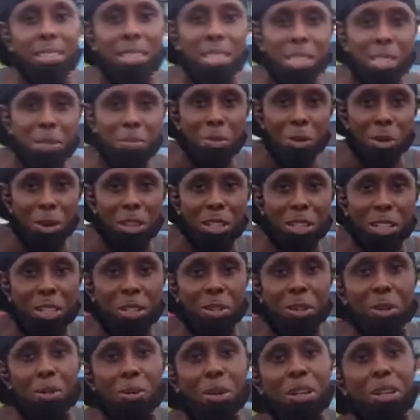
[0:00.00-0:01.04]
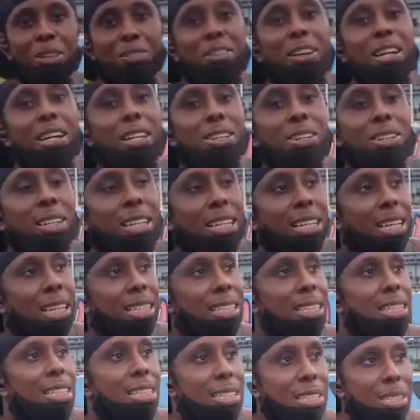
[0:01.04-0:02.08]
this morning, or whenever you're looking
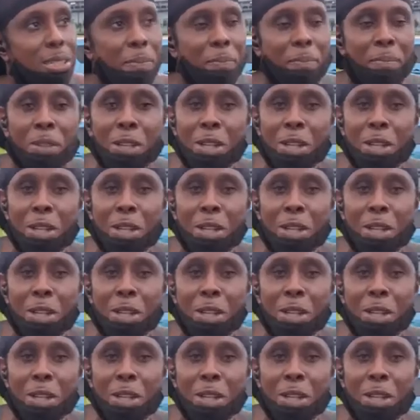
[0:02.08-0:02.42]
at this.